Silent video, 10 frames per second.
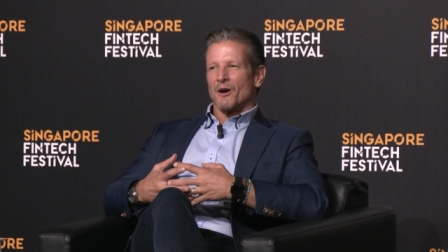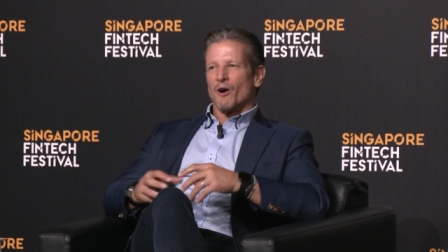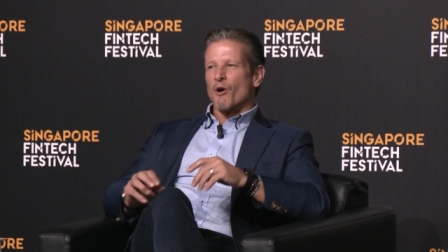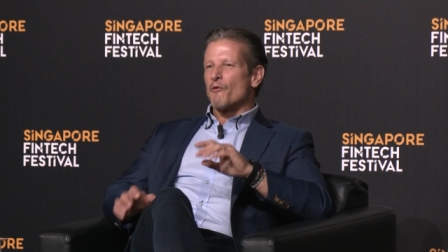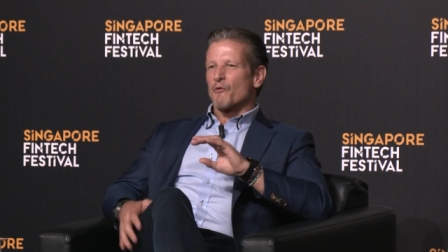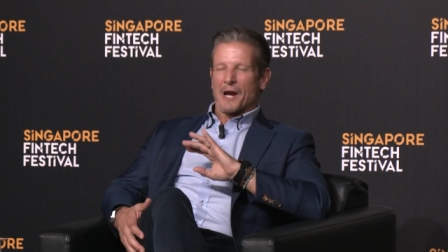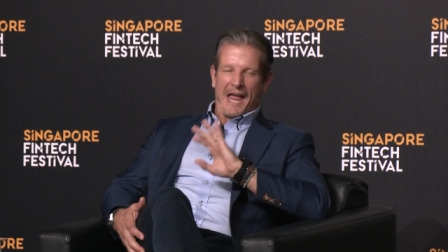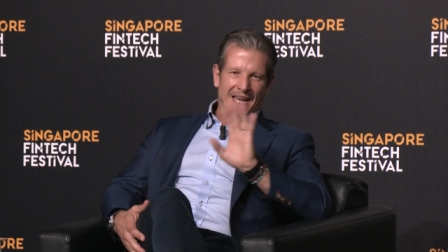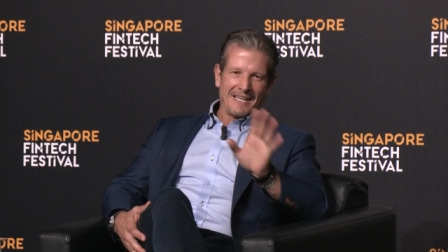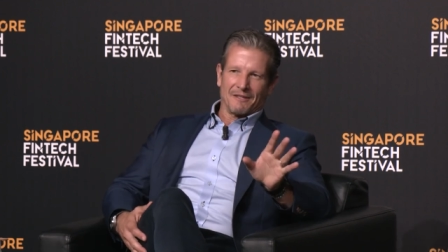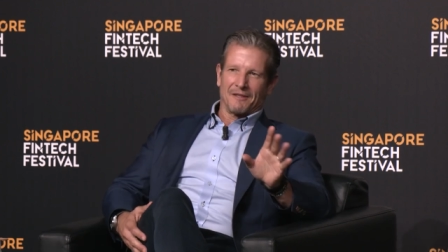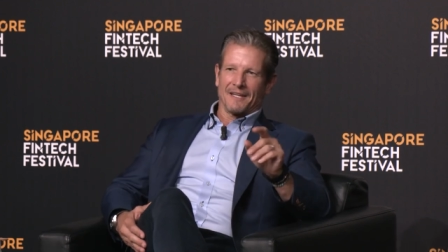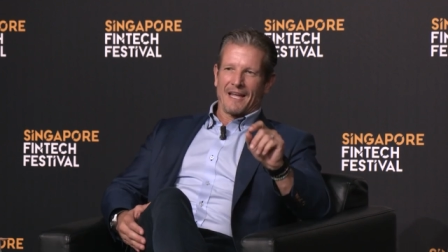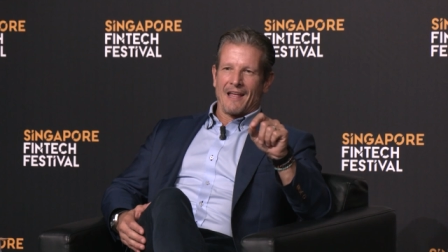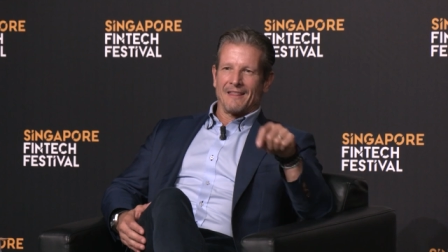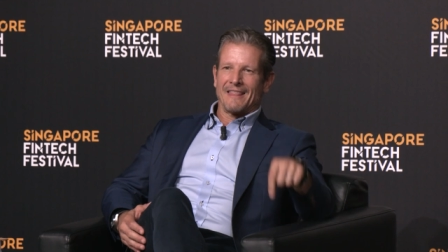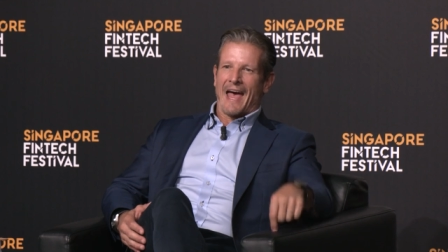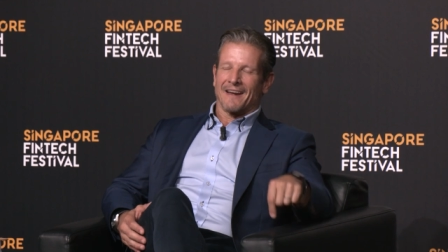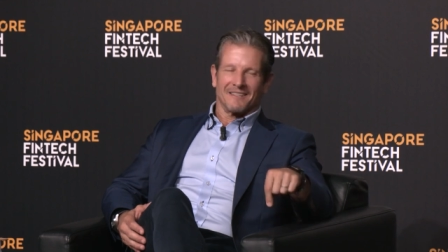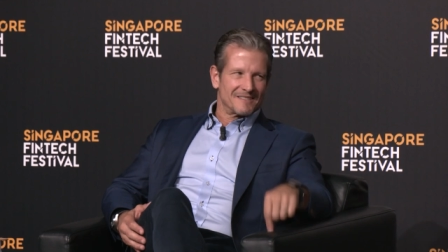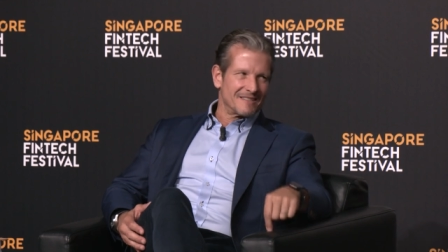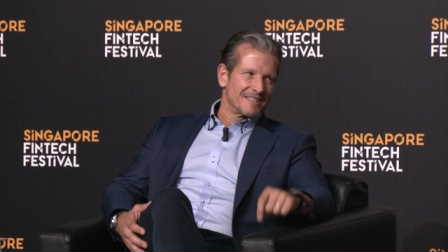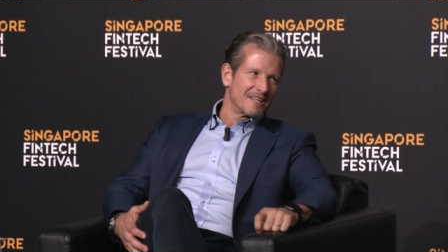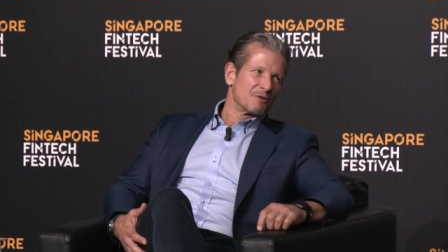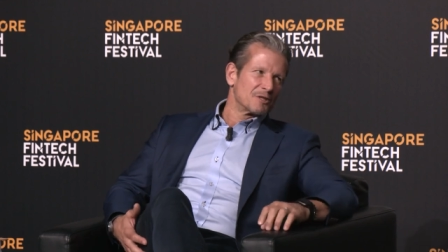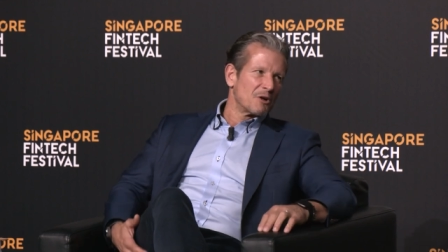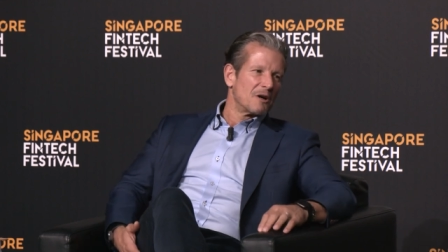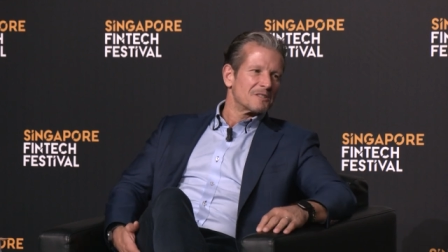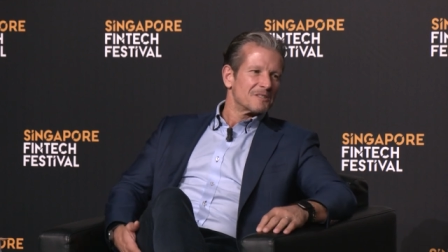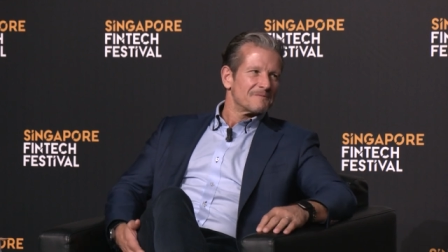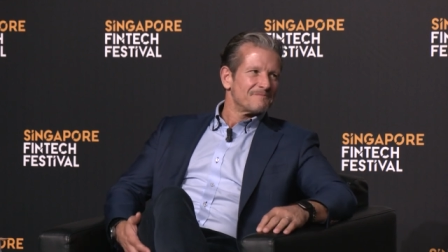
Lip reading: over anything. And that is the secret sauce.